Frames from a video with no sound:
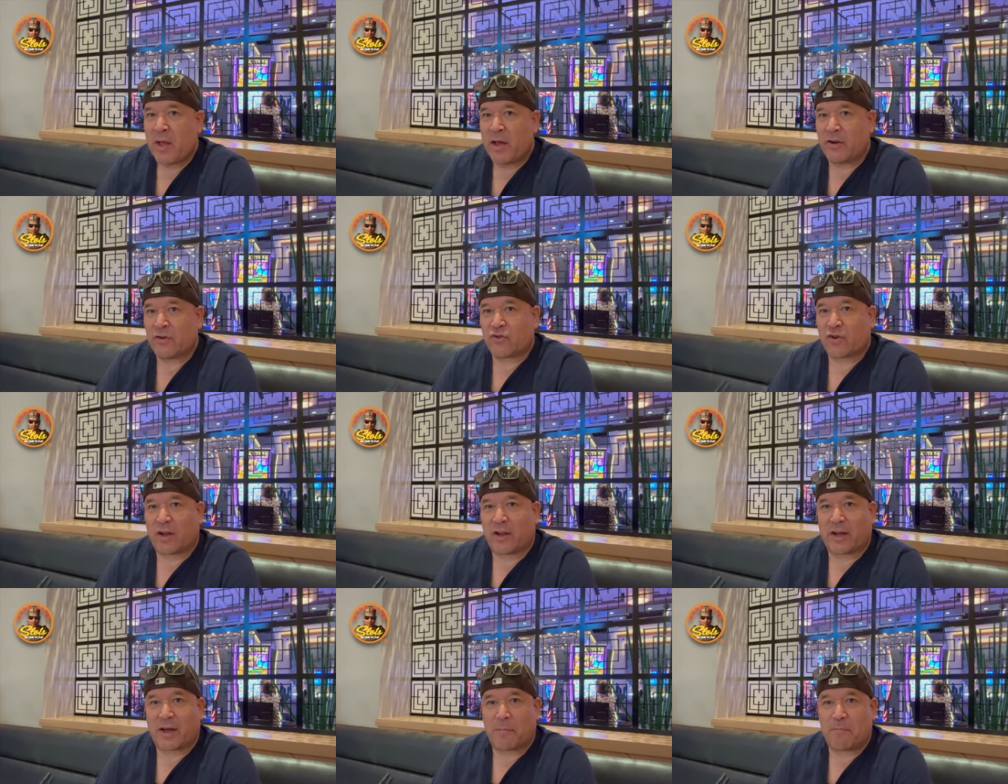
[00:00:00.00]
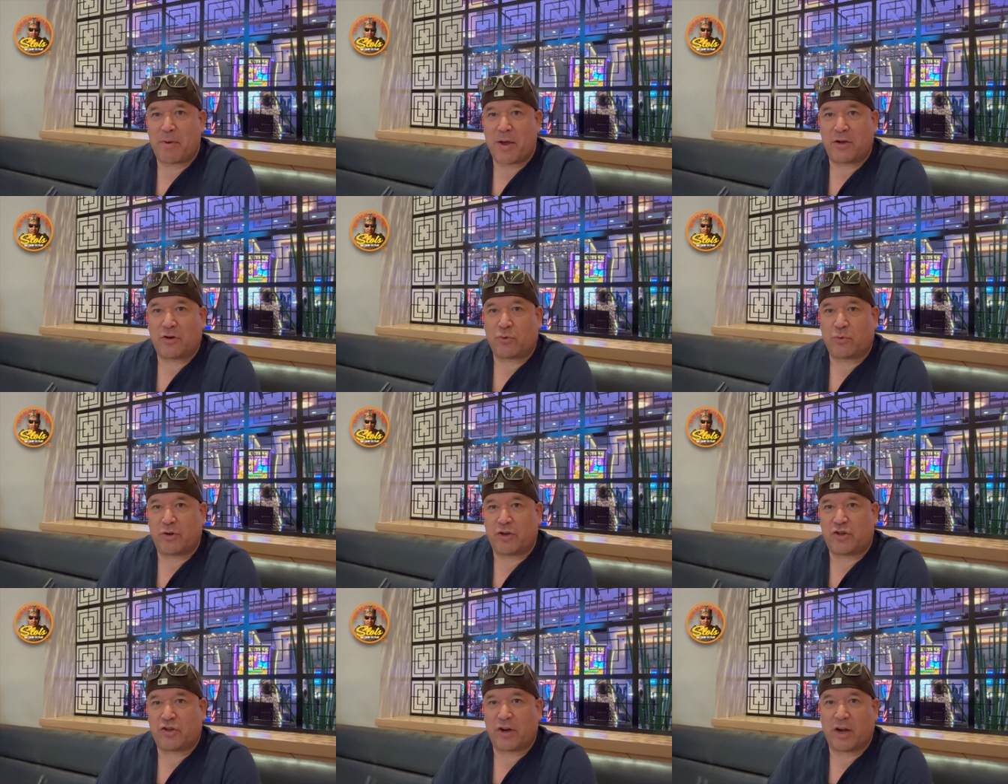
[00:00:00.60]
It's got like a
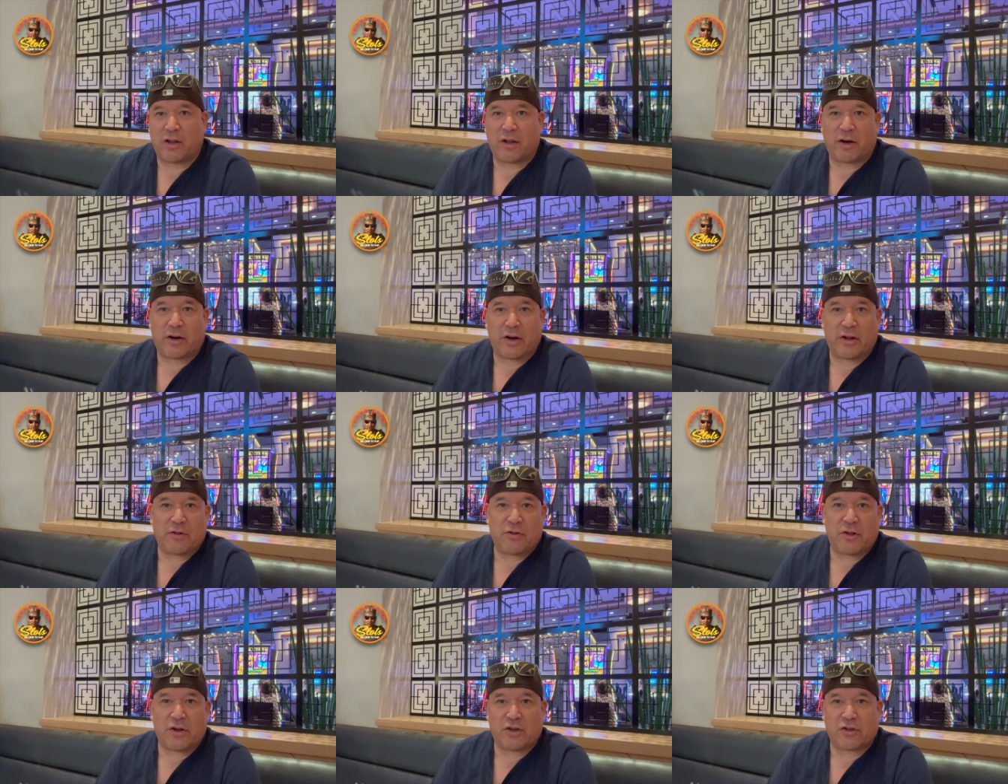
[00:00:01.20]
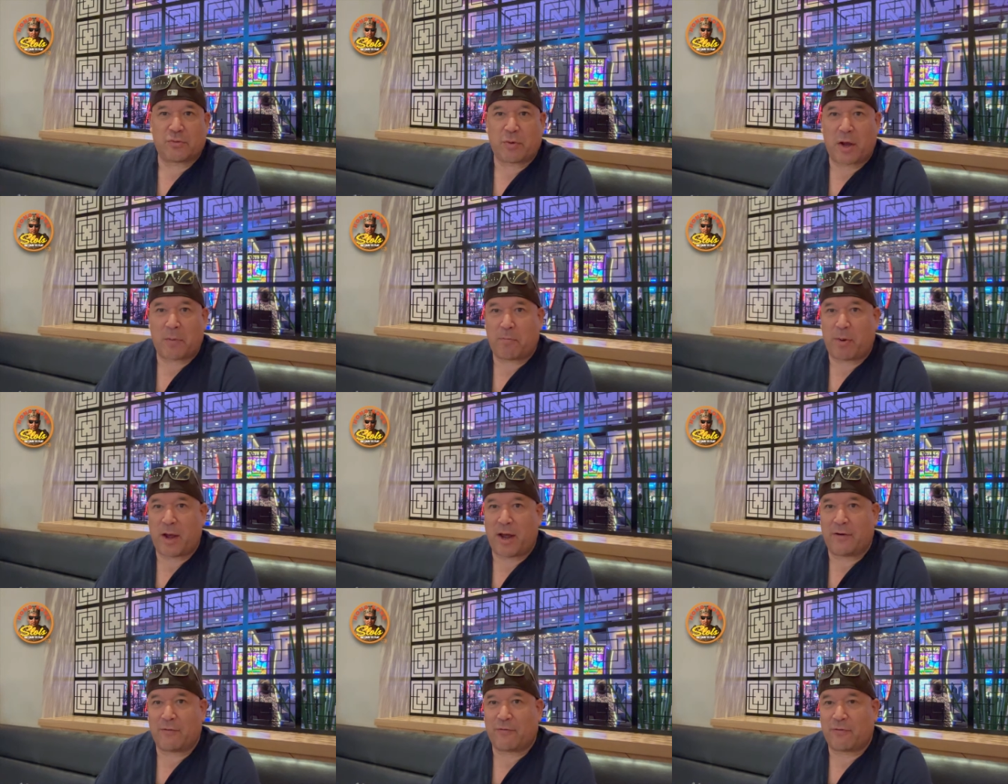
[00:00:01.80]
pastry shell on it, and it's
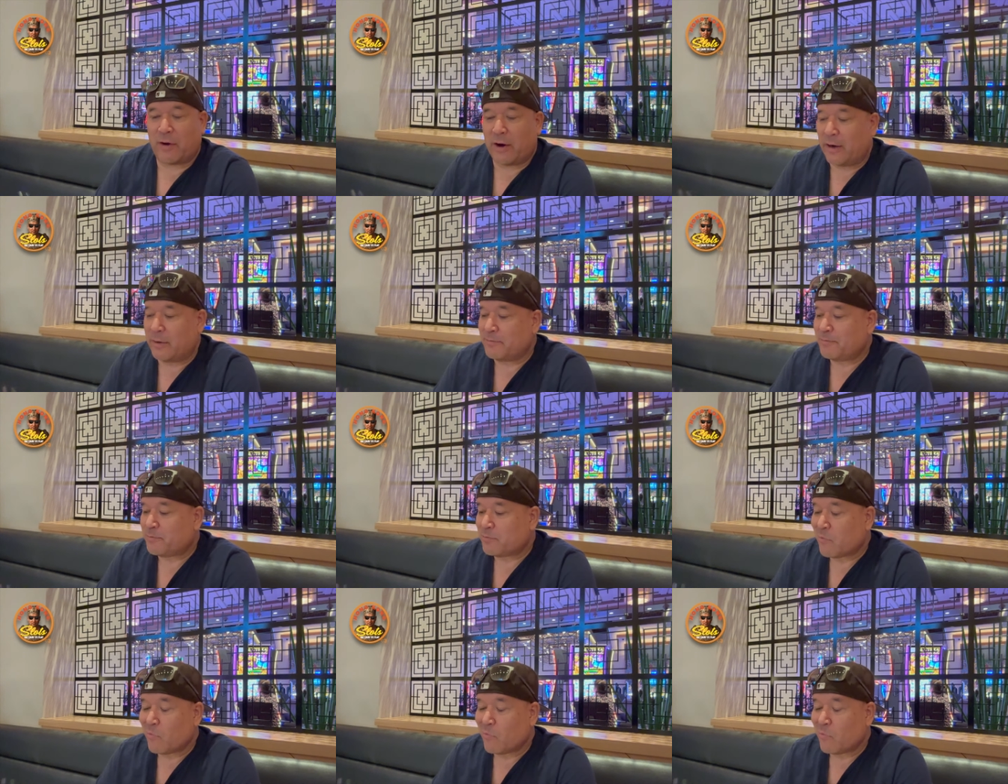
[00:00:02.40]
pan-fried.